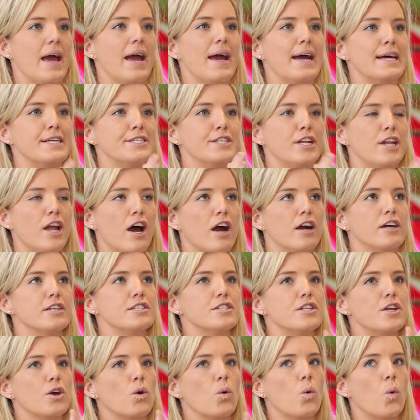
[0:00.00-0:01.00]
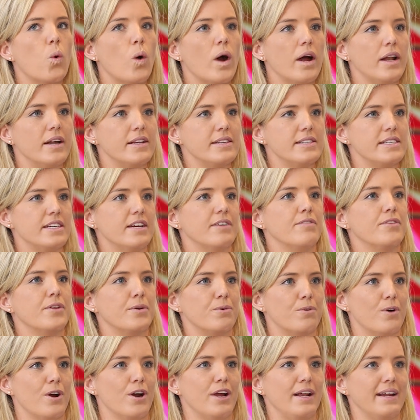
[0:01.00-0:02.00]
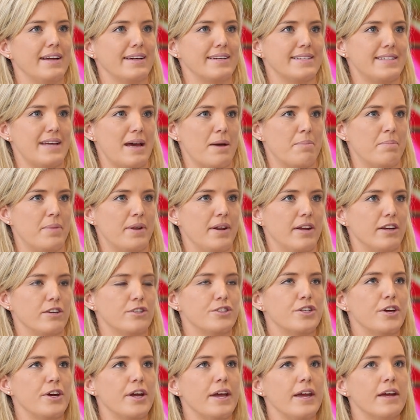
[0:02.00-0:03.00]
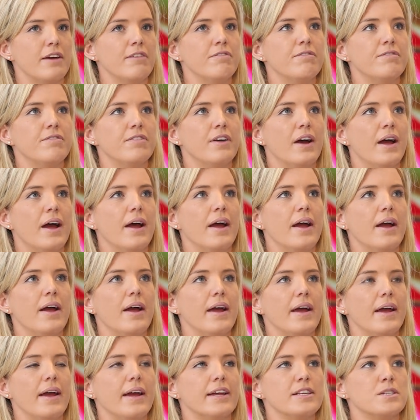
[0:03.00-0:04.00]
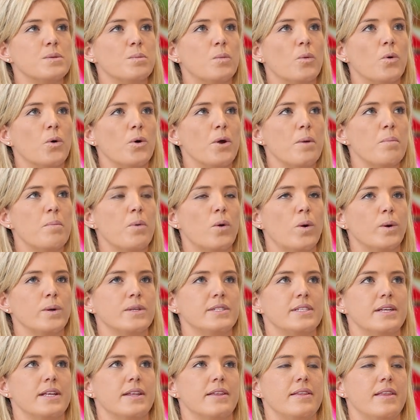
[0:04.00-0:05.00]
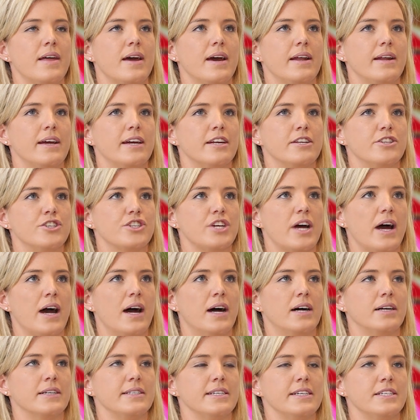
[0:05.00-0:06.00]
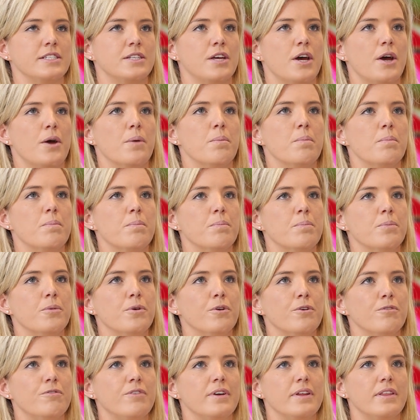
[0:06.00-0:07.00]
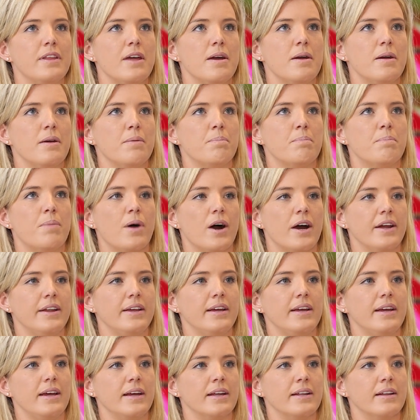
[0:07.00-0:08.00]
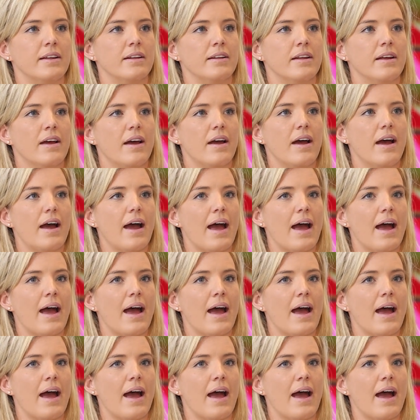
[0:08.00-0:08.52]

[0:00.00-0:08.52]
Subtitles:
as long as the quality of the rolling is happening. So if it's more important that a child is moving their body in